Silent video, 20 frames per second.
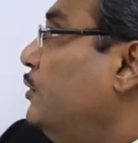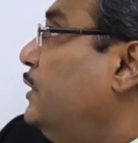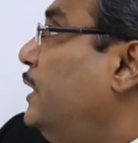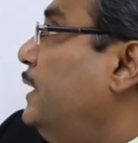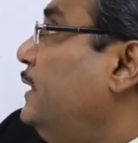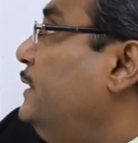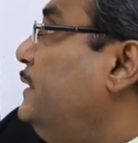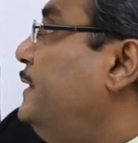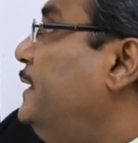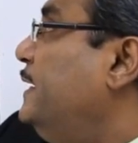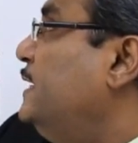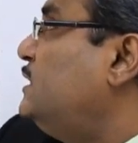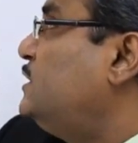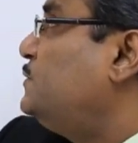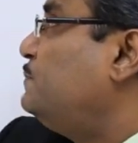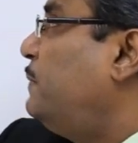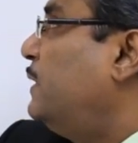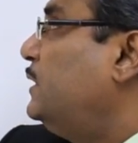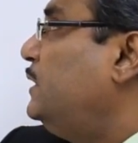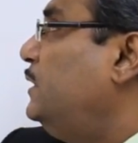Then
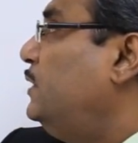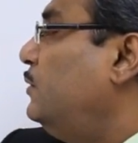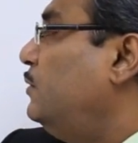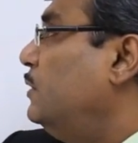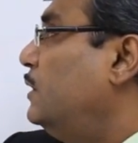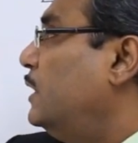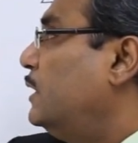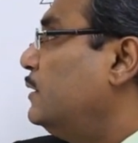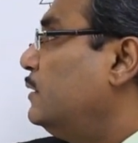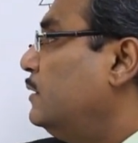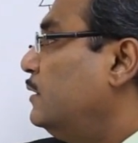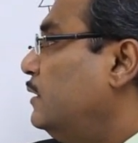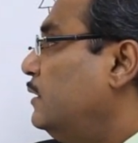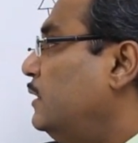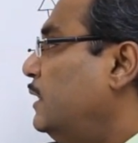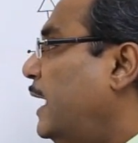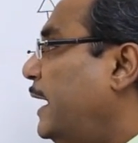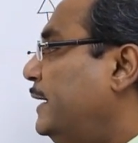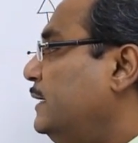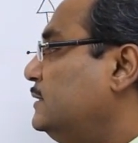these particular
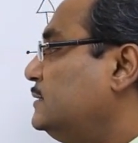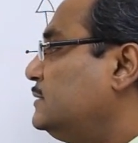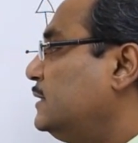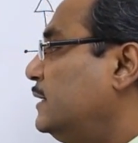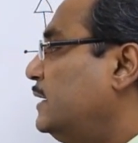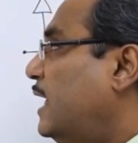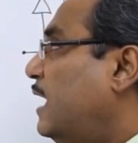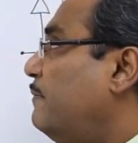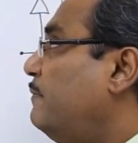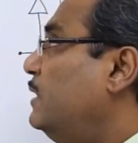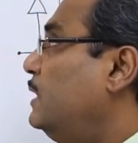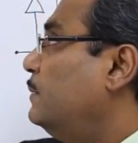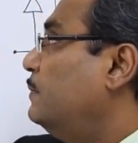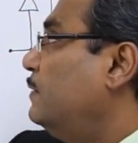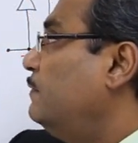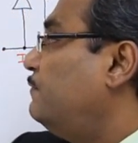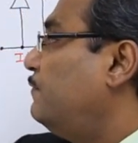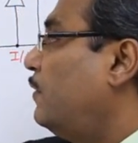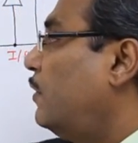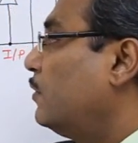lines are
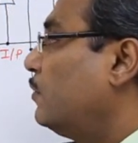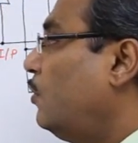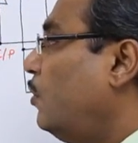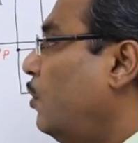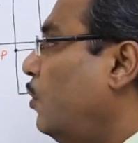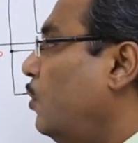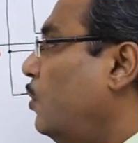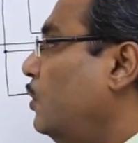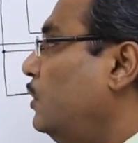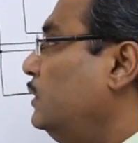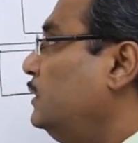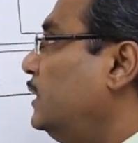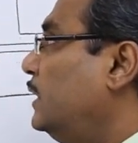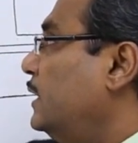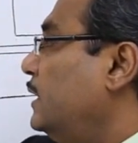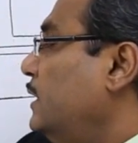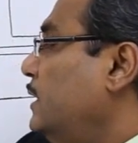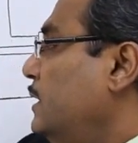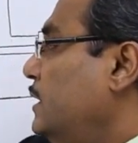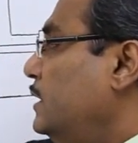available for all
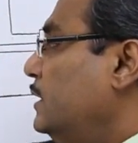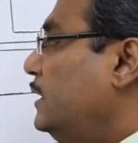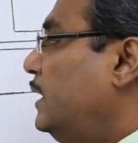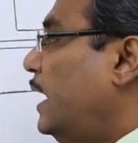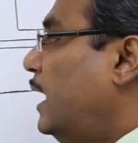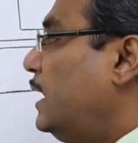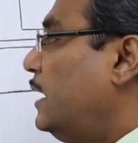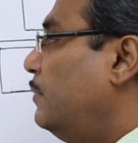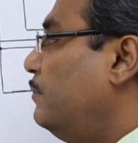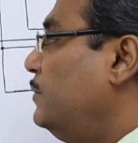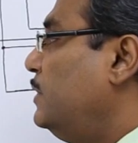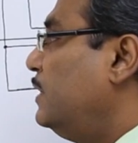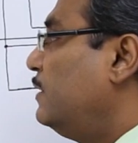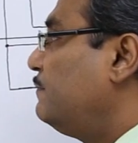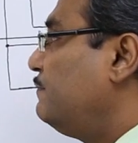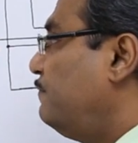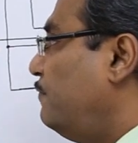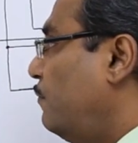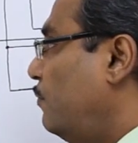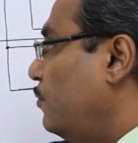the
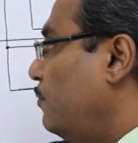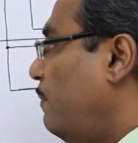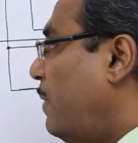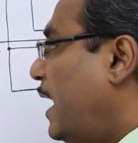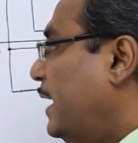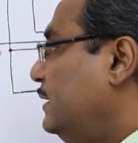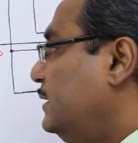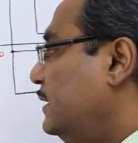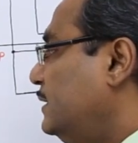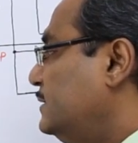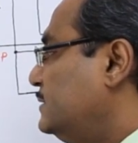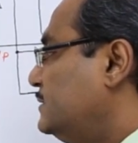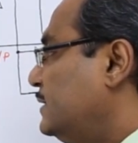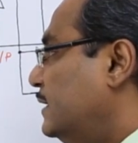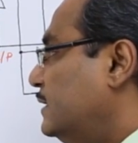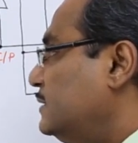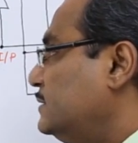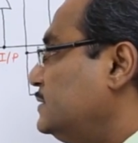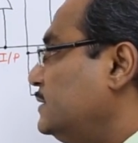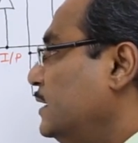columnar 4 binary
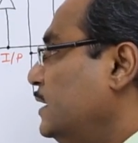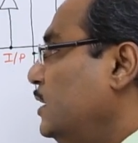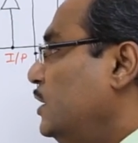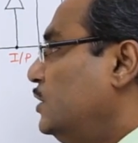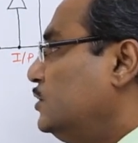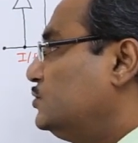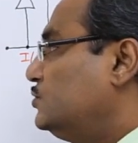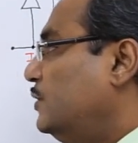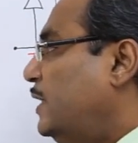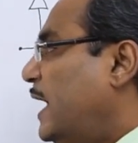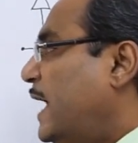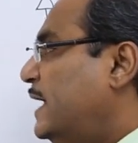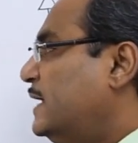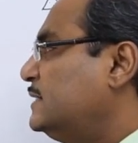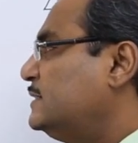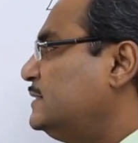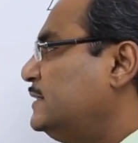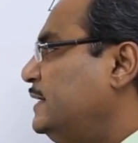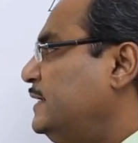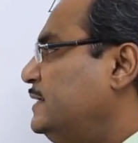cells so
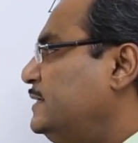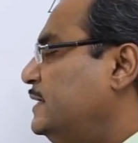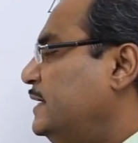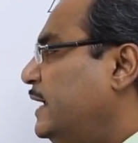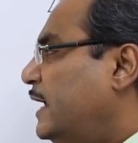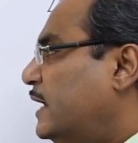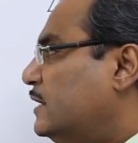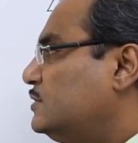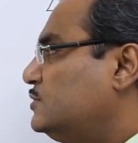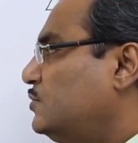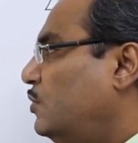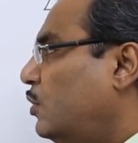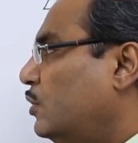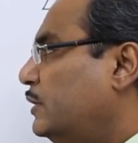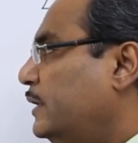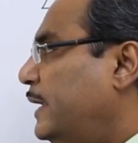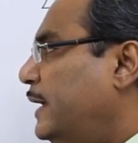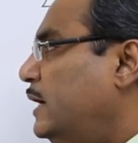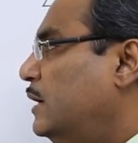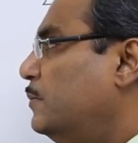as it has
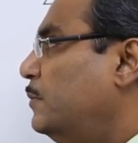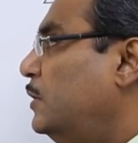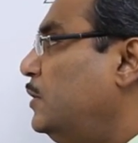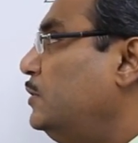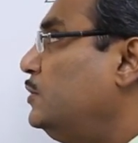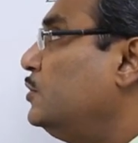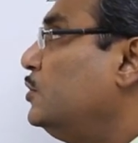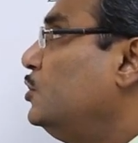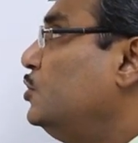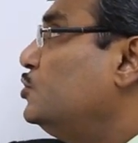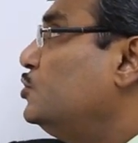got enabled,